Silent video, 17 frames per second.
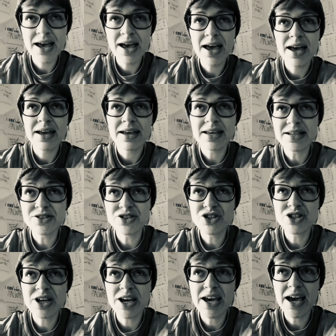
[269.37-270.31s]

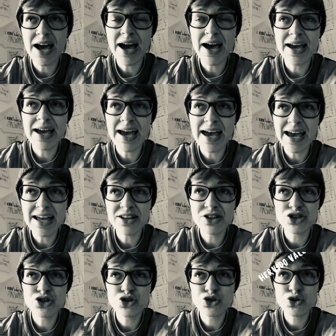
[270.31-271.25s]
Yesterday I
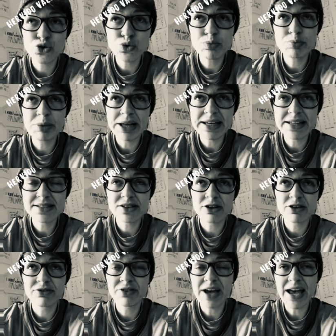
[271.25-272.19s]
ate 2 plates
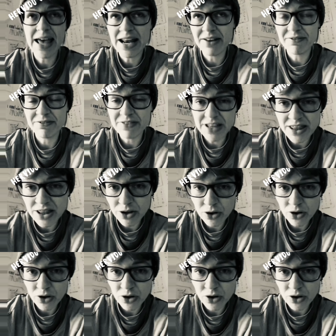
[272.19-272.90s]
of hervido